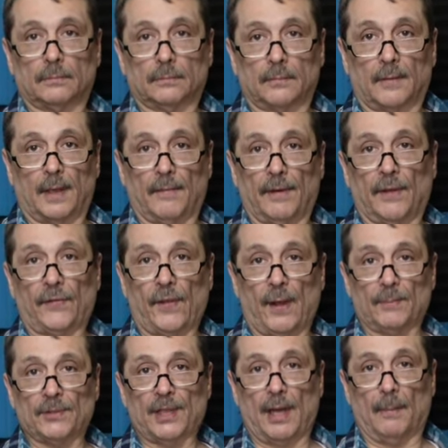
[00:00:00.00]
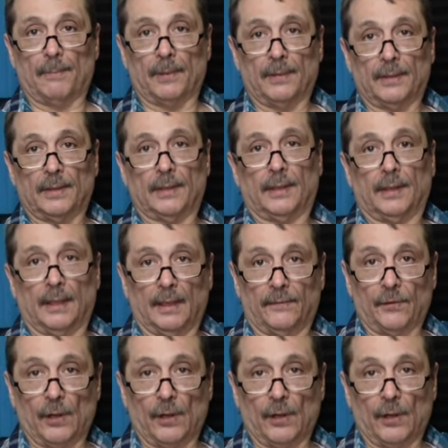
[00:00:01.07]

give it a thumbs up. If